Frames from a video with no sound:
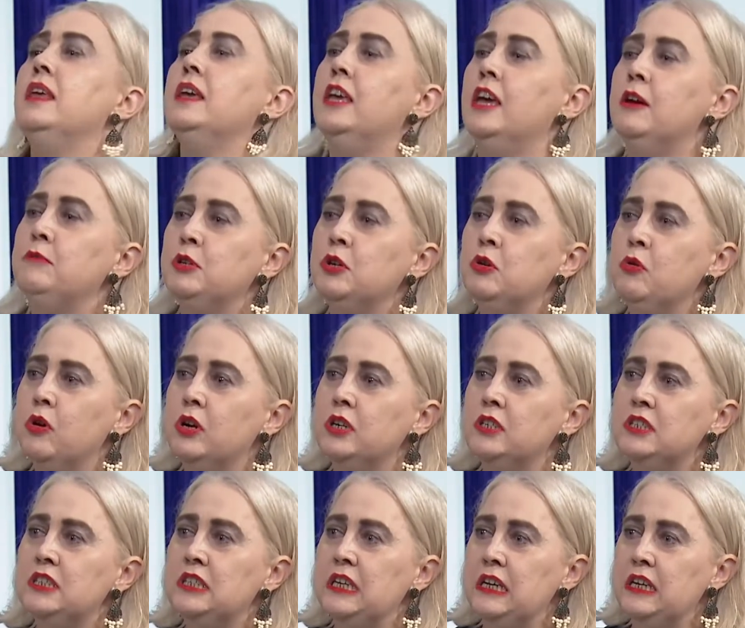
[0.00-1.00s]
they're kept in
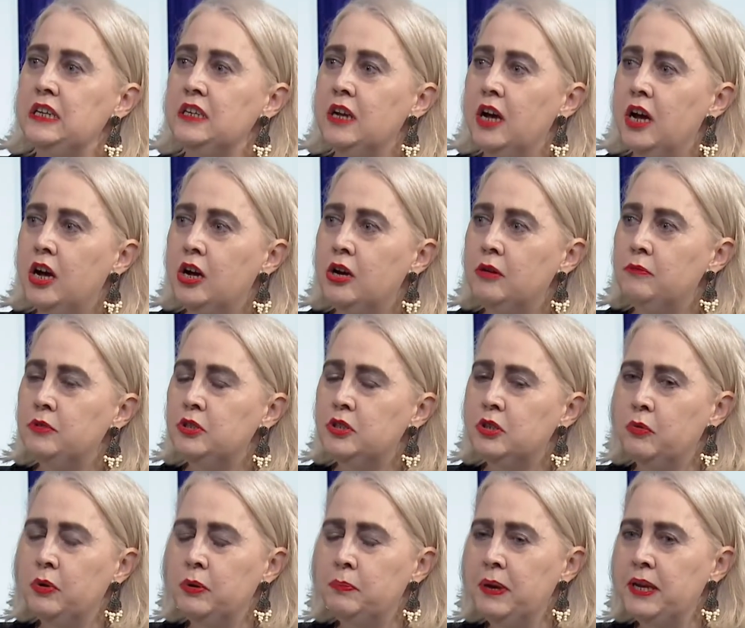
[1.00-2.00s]
quarantine.
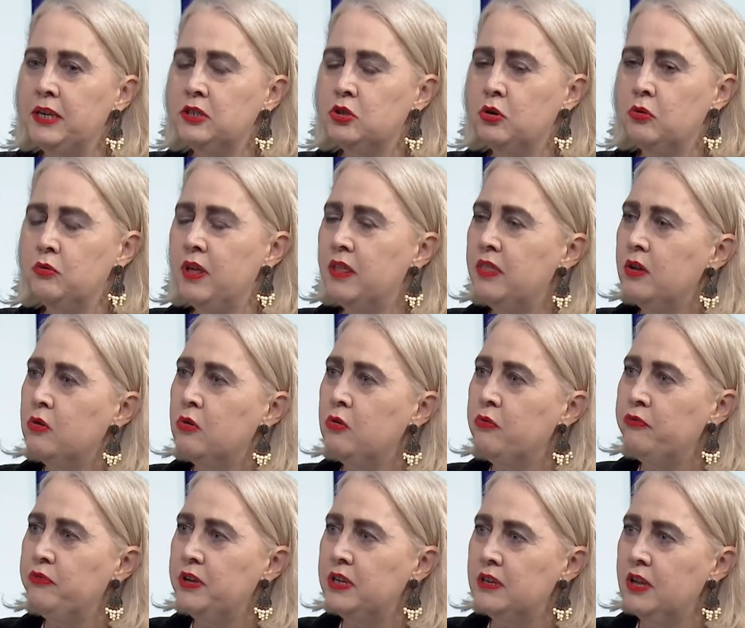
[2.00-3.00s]
So we make sure that they're all
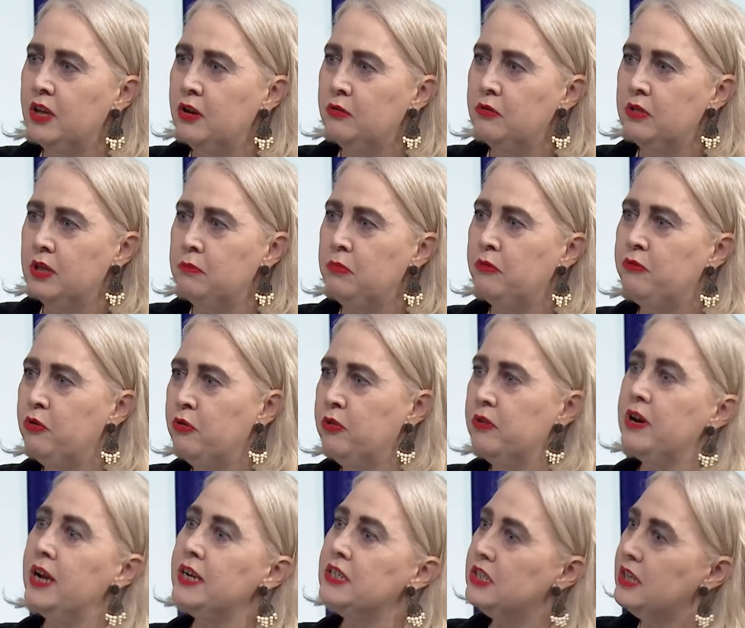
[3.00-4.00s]
fit and healthy before
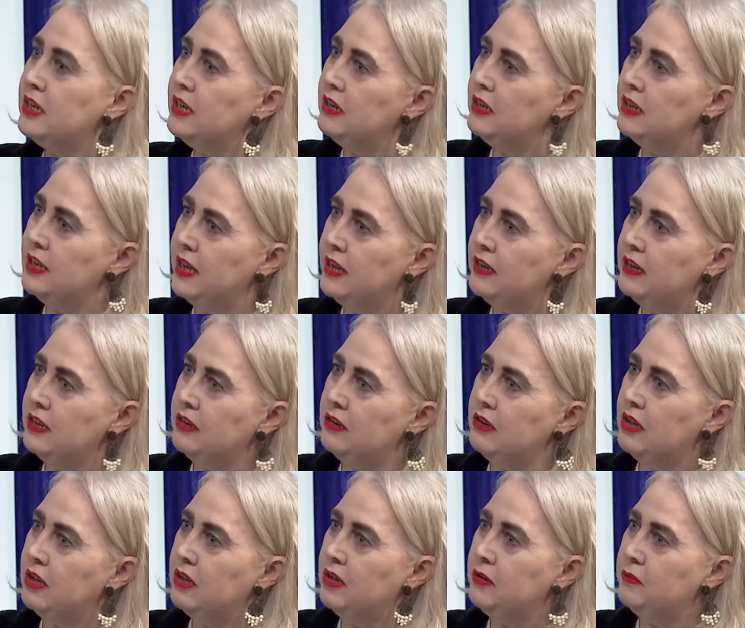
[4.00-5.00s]
they're actually let
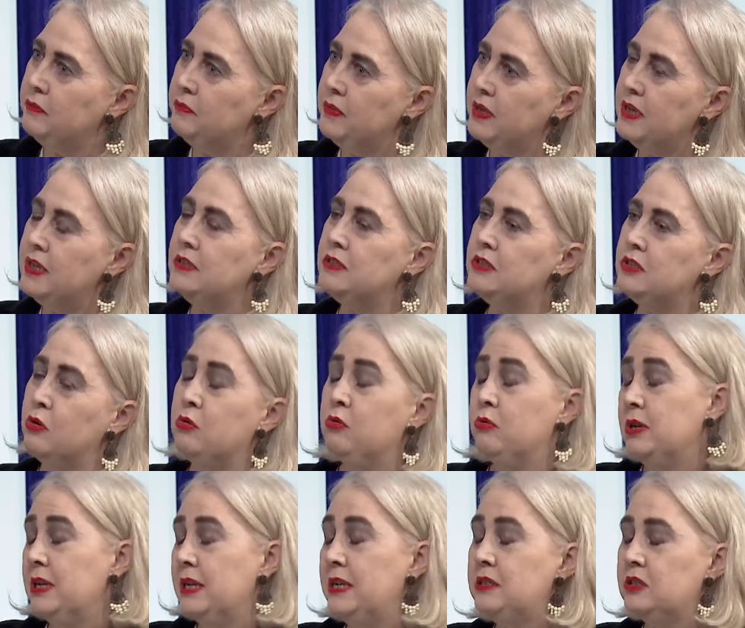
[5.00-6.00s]
into, or
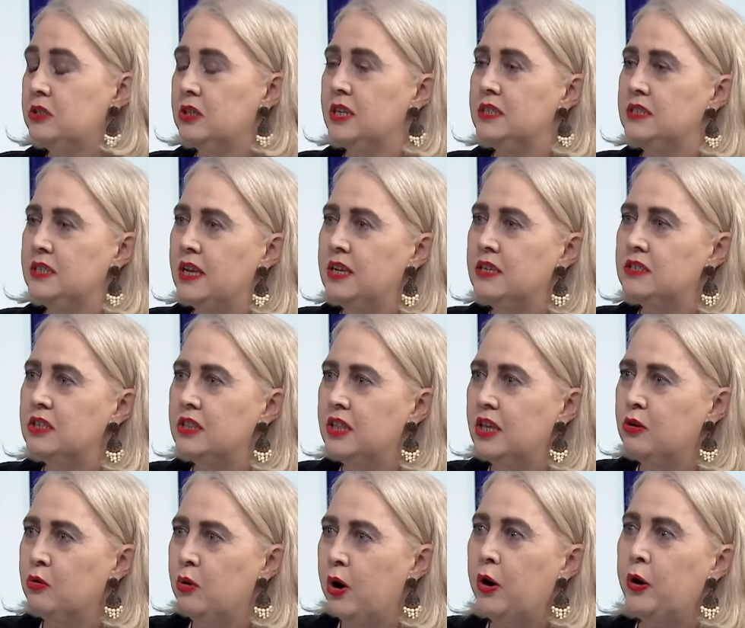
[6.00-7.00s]
released, should I say, into the
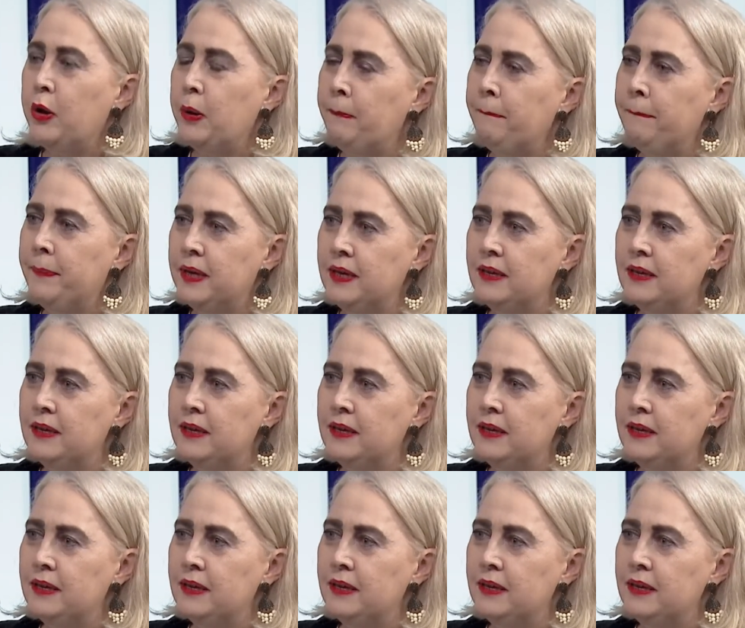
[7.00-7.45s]
aquarium.